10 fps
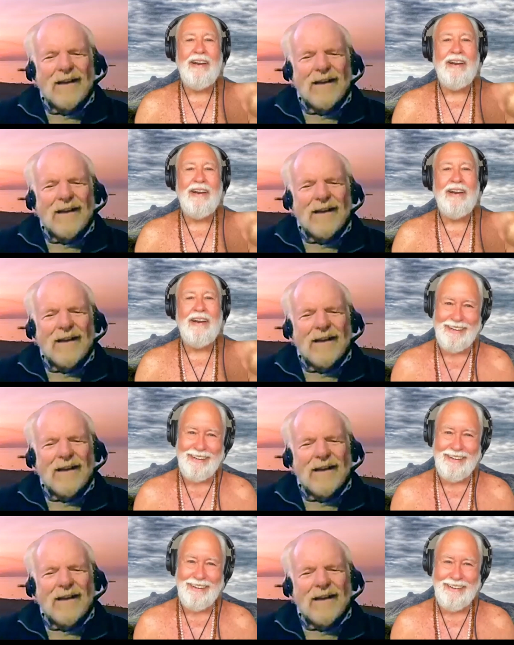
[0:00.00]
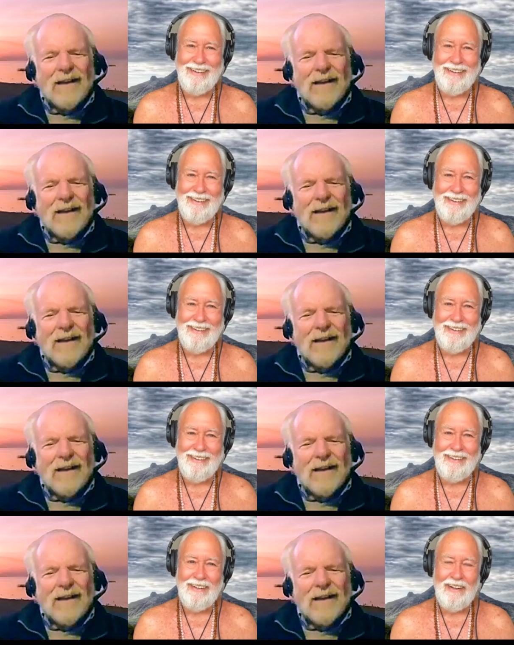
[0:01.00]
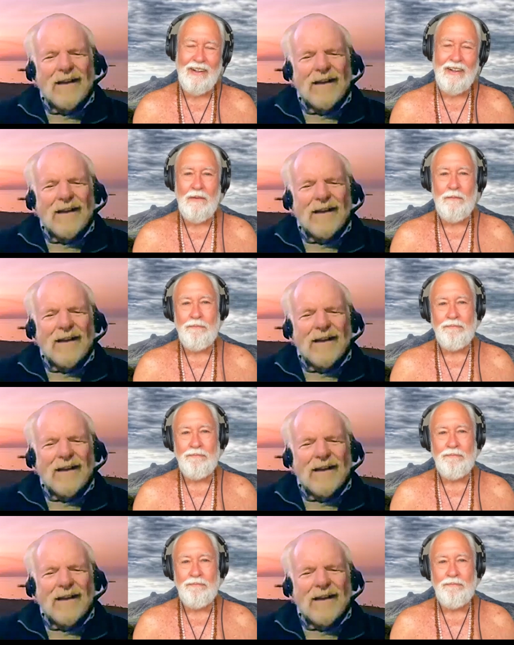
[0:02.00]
Nobody speaks.